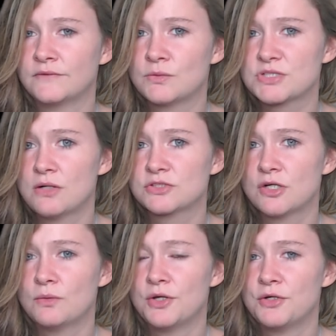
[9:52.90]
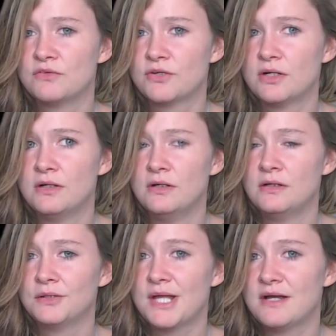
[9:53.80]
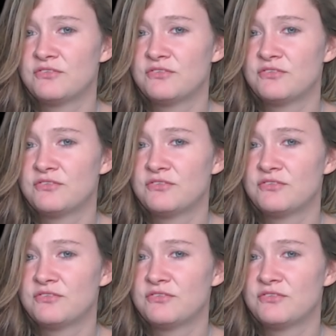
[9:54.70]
There was also another letter